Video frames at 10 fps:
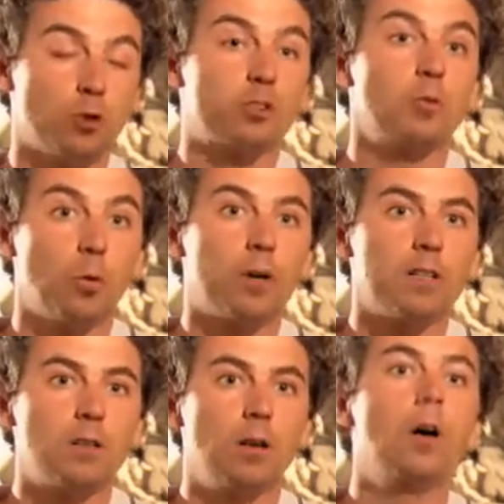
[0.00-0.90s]
generator is
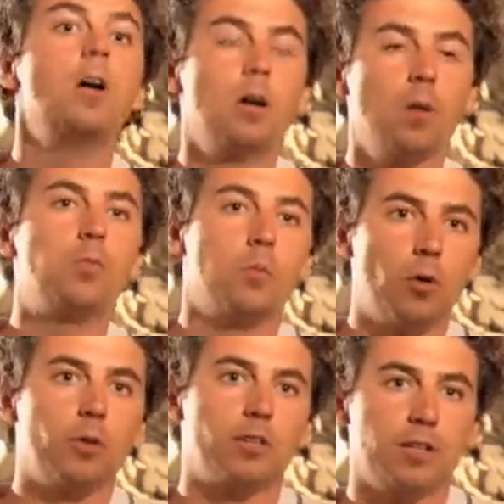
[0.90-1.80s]
new. We
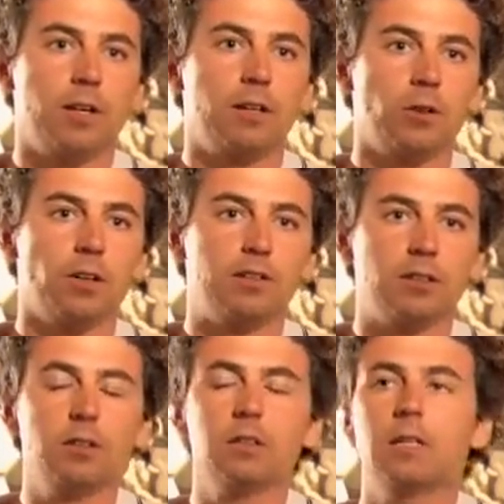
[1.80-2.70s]
bought it when we got our new